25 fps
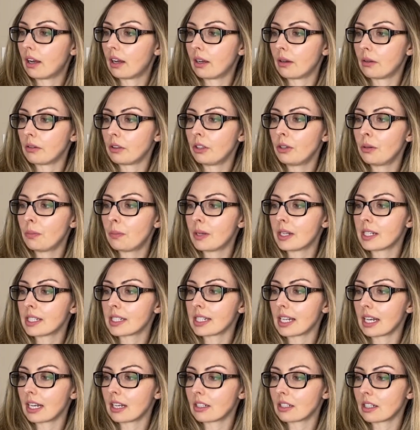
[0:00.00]
Lupus
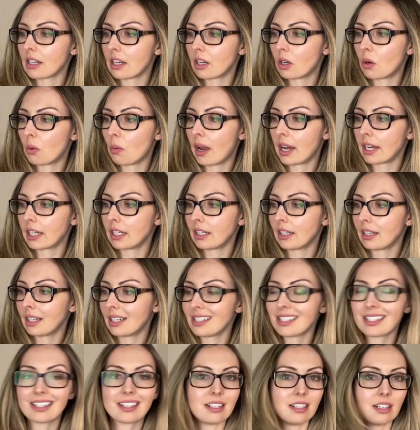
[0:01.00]

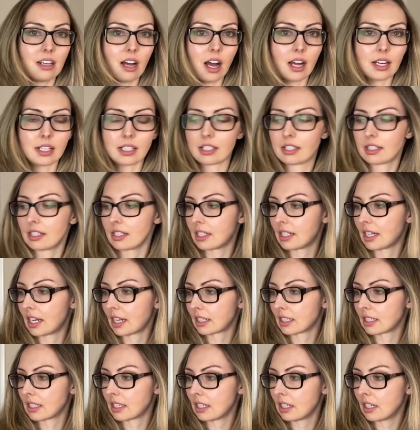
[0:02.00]
anticoagulant, not
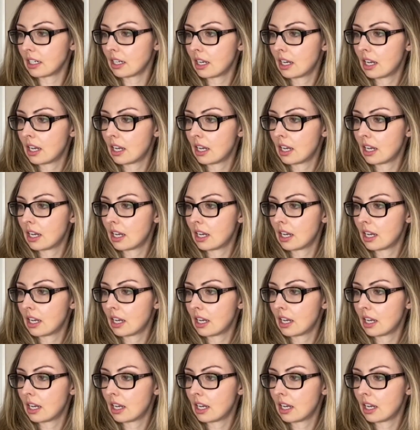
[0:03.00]
detected.